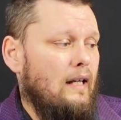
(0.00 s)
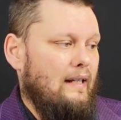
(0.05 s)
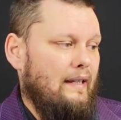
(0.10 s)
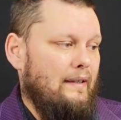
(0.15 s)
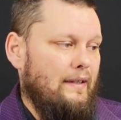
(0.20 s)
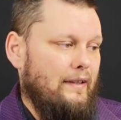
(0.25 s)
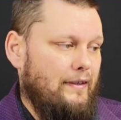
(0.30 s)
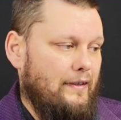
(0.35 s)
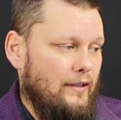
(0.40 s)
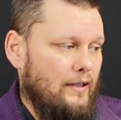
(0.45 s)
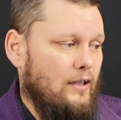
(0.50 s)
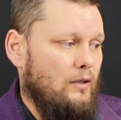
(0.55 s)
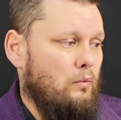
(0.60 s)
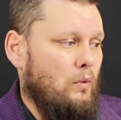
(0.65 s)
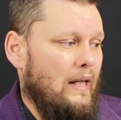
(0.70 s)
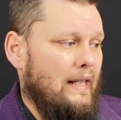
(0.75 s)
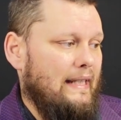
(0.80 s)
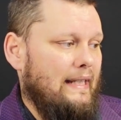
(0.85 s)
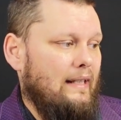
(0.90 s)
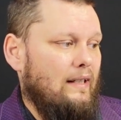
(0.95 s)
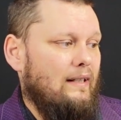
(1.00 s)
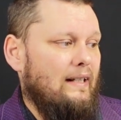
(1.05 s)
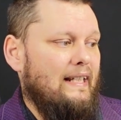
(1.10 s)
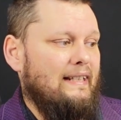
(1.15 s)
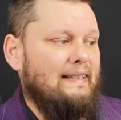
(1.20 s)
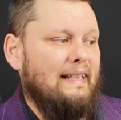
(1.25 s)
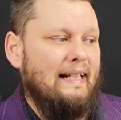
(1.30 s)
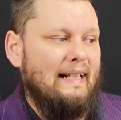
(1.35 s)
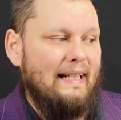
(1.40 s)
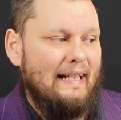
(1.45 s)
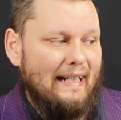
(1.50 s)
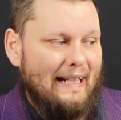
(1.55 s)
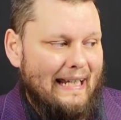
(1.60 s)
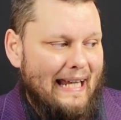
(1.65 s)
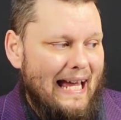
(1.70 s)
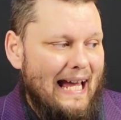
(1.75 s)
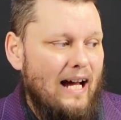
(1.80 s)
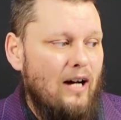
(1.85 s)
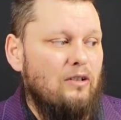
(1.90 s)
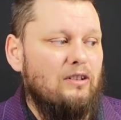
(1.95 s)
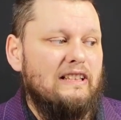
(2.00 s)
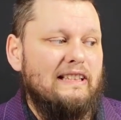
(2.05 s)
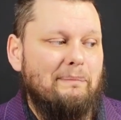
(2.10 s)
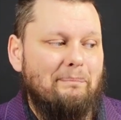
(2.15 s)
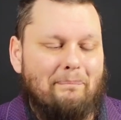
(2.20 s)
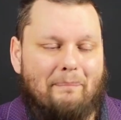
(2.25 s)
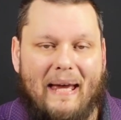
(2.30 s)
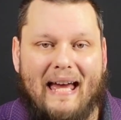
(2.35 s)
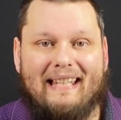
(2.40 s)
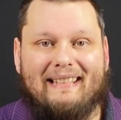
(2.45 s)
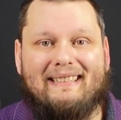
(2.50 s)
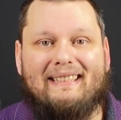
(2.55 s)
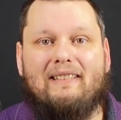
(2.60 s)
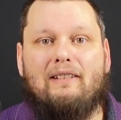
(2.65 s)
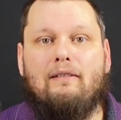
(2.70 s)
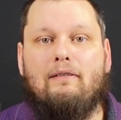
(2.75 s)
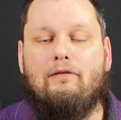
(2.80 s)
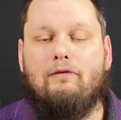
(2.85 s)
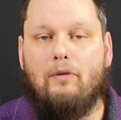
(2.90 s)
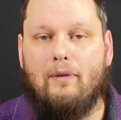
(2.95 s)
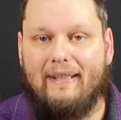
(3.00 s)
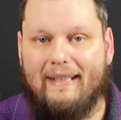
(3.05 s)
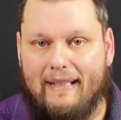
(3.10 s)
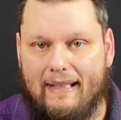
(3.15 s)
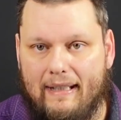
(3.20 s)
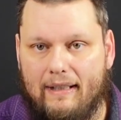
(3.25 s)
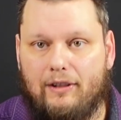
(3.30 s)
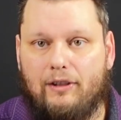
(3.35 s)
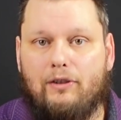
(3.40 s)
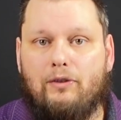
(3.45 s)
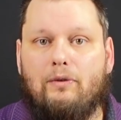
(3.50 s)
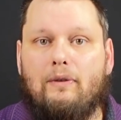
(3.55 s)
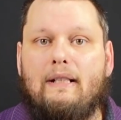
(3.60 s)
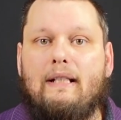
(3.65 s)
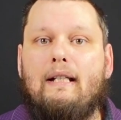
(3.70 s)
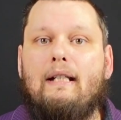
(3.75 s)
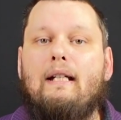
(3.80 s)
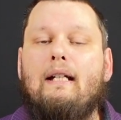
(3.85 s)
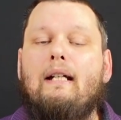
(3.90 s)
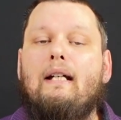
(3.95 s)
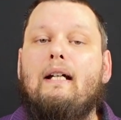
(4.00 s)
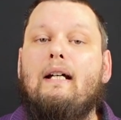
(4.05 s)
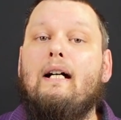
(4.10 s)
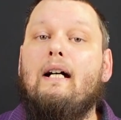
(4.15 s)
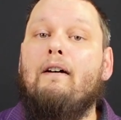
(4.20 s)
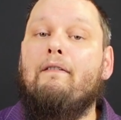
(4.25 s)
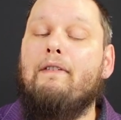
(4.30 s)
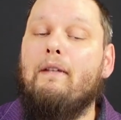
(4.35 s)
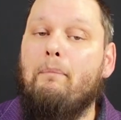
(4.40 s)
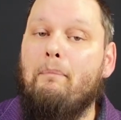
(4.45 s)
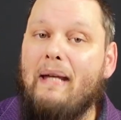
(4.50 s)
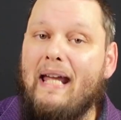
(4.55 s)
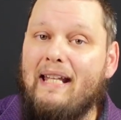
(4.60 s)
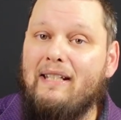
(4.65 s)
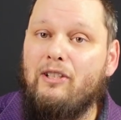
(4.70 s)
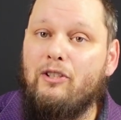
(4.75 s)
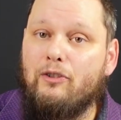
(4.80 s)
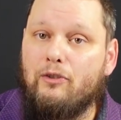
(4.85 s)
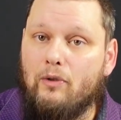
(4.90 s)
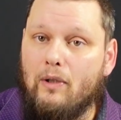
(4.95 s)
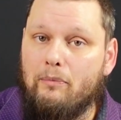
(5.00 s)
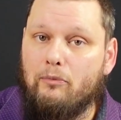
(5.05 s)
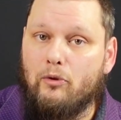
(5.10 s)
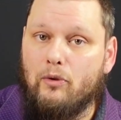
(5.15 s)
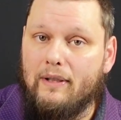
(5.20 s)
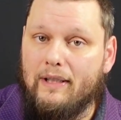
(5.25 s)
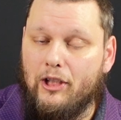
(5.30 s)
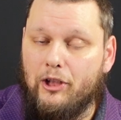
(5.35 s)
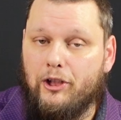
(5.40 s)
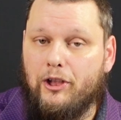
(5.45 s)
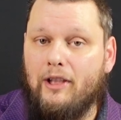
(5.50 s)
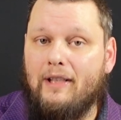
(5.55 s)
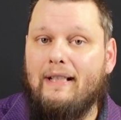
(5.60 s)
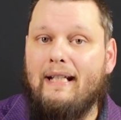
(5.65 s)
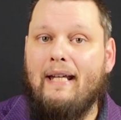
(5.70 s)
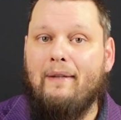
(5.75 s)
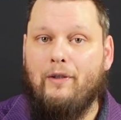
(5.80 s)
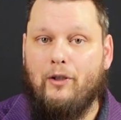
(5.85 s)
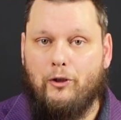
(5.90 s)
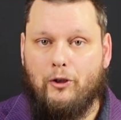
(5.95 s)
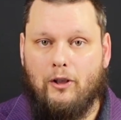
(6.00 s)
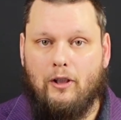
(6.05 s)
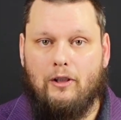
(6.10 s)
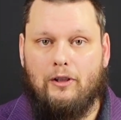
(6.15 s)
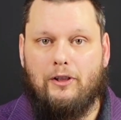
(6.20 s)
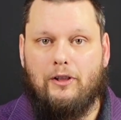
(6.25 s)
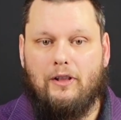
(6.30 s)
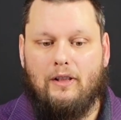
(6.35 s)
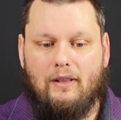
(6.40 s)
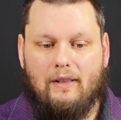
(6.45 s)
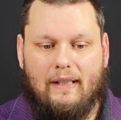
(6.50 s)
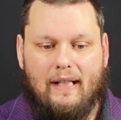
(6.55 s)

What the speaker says: The third one here is that it accounts best for the history of the manuscript tradition and the church.